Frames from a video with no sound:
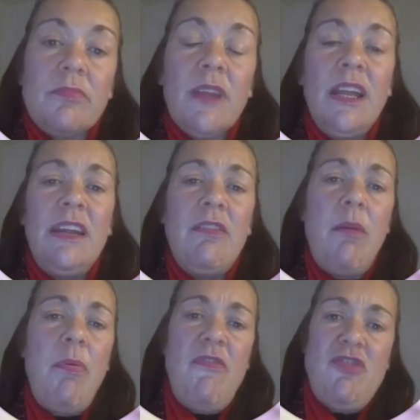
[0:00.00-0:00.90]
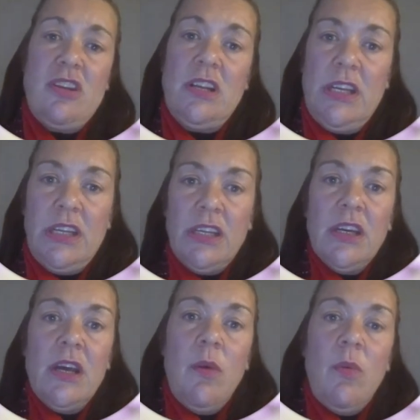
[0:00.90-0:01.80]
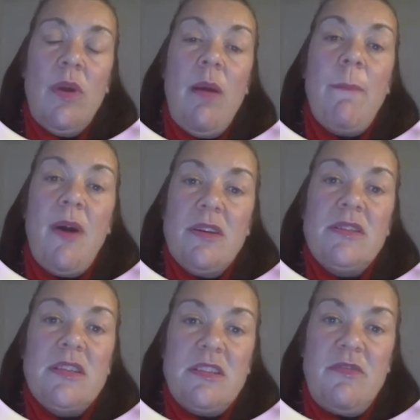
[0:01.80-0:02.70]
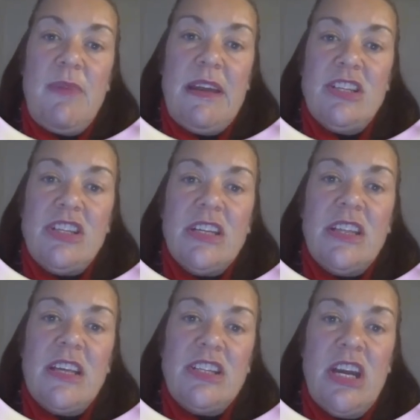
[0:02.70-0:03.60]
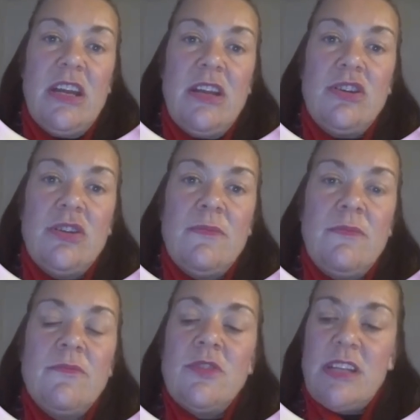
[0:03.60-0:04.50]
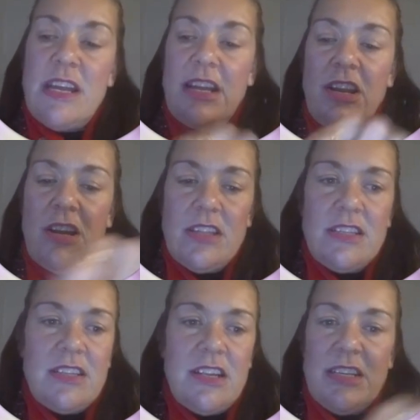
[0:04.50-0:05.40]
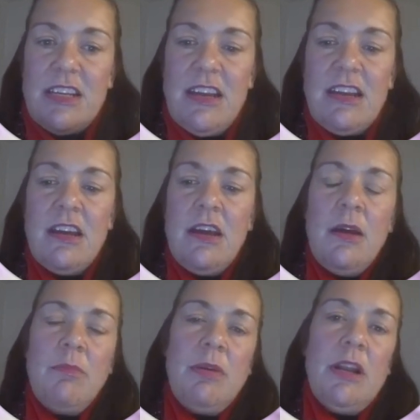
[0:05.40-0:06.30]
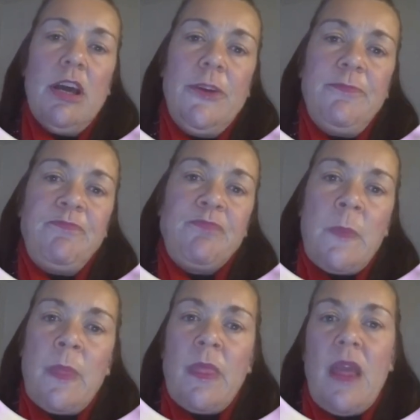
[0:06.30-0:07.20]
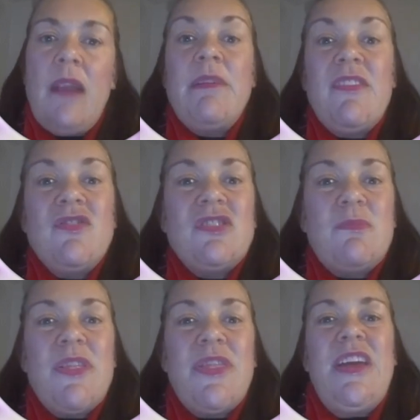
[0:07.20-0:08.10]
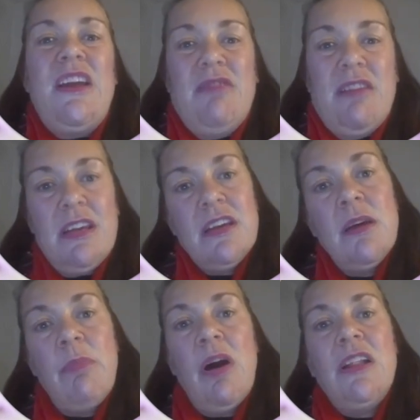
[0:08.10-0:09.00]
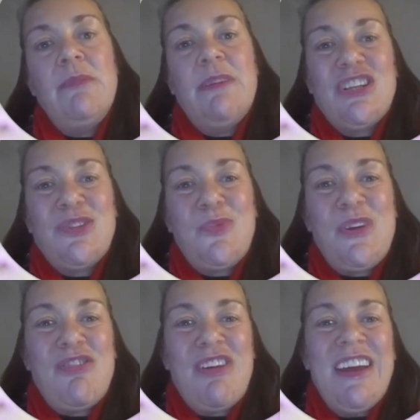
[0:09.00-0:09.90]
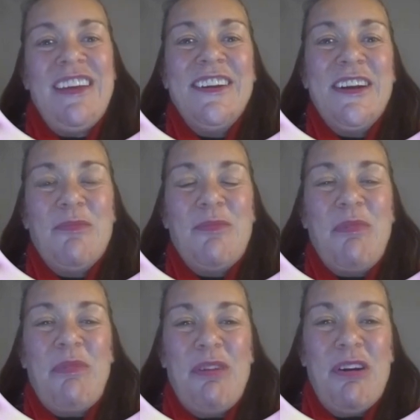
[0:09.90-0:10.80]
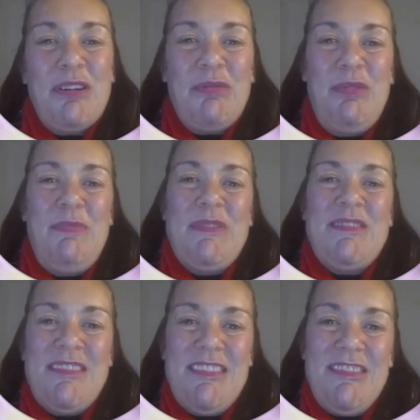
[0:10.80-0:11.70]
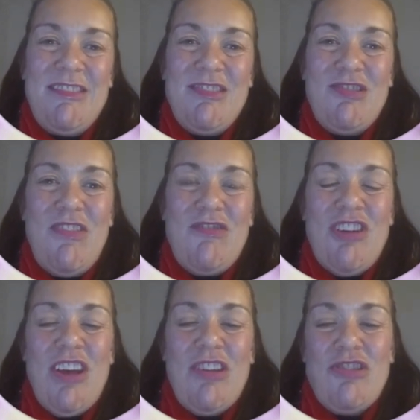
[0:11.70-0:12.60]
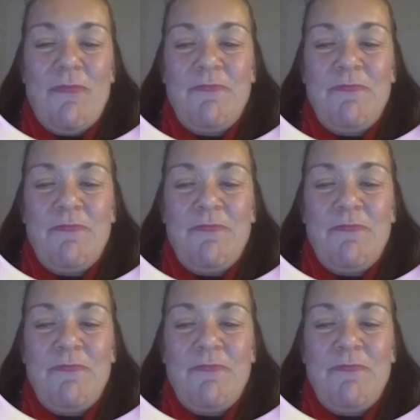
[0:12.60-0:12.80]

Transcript: And here at Proficiently, we are masters of managing that change. So take a look at this slide deck below, and let me give you some theory behind the magic that we create when we work with businesses to drive change.